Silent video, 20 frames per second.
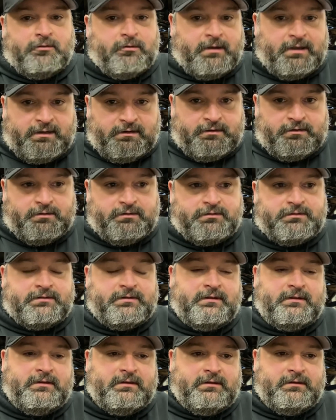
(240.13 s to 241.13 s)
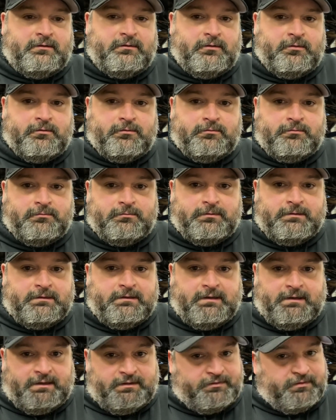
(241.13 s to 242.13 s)
headers,
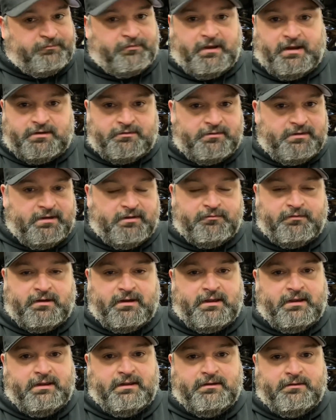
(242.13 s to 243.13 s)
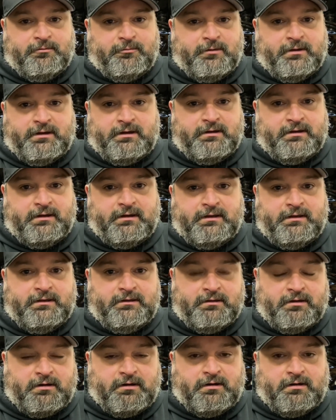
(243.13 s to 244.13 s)
it has a factory FI, and the wiring in
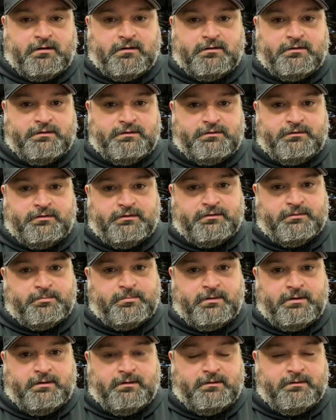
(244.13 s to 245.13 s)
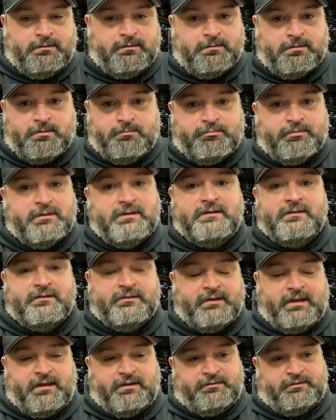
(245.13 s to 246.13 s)
the car has just been a complete
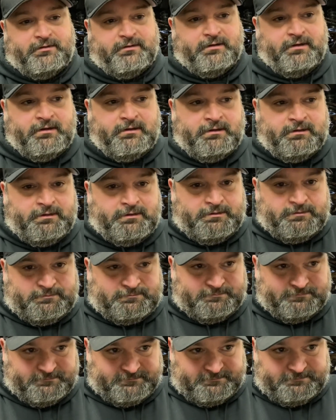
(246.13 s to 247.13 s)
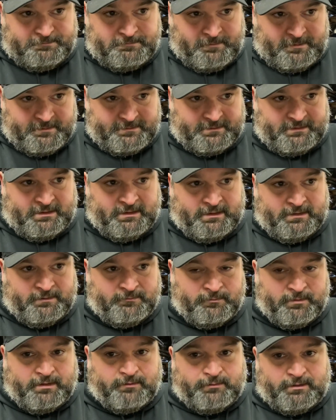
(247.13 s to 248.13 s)
disaster
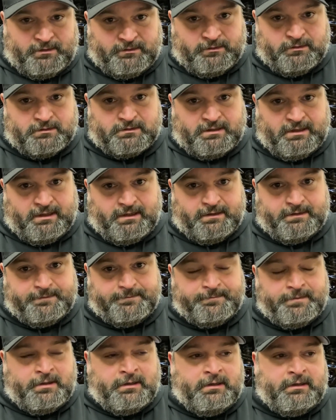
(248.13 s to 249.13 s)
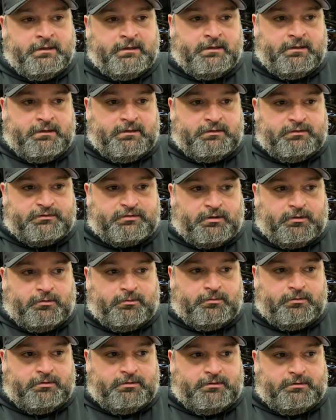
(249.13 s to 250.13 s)
when I went and looked at it.
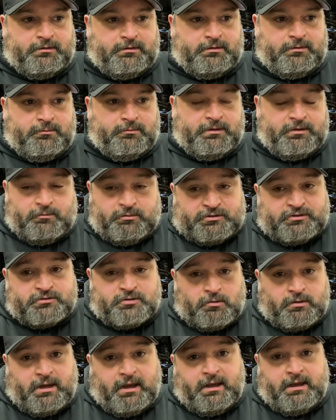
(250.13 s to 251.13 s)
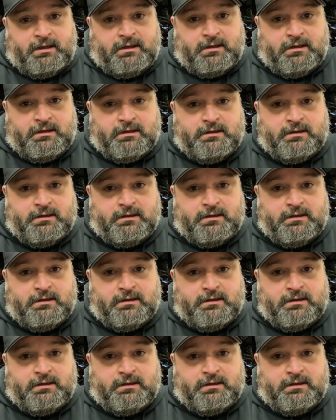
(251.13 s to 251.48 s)
So, which is okay,